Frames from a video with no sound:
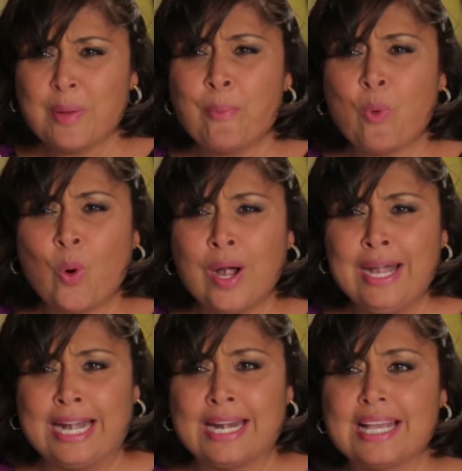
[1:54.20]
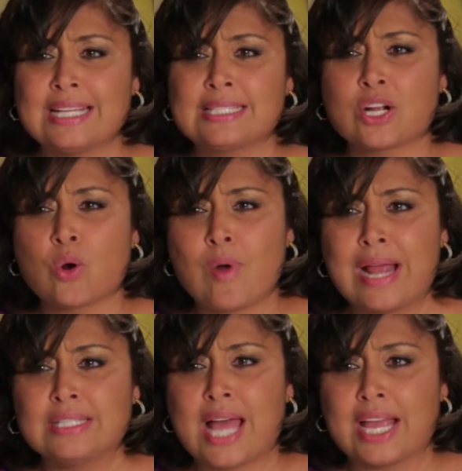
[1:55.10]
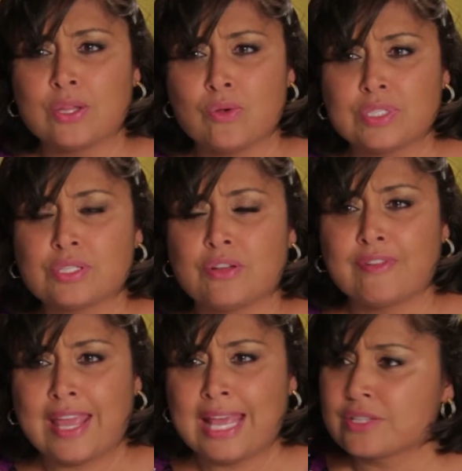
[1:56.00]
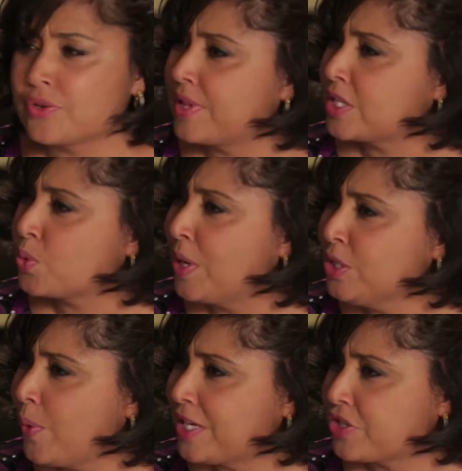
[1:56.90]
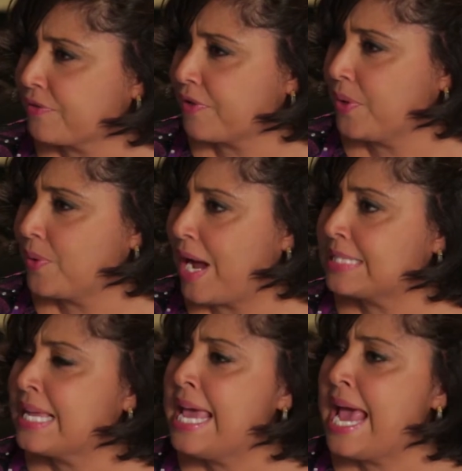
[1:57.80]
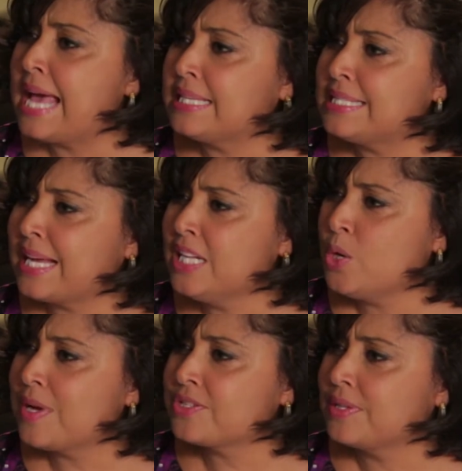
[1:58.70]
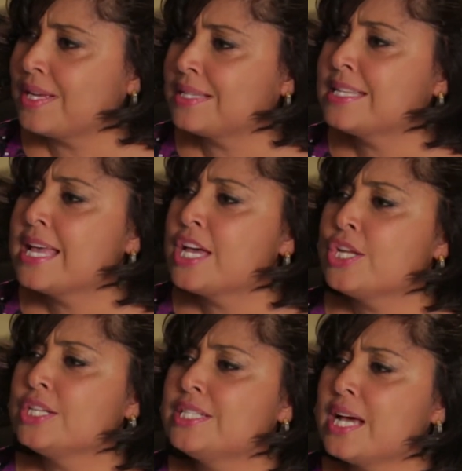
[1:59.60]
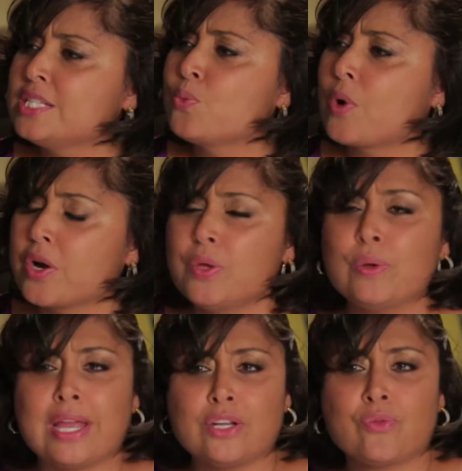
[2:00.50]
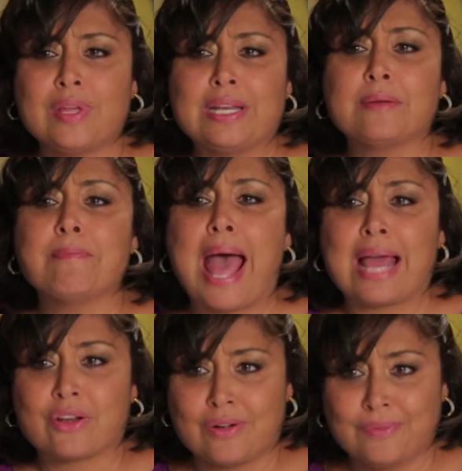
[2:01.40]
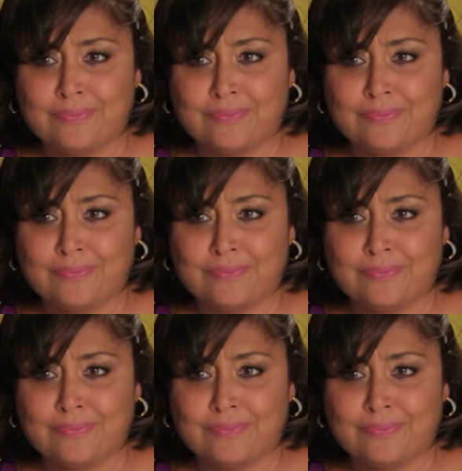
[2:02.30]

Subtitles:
important is the correct diagnosis of cancer? That's one question for you guys. And the second question is, does where you get treated matter?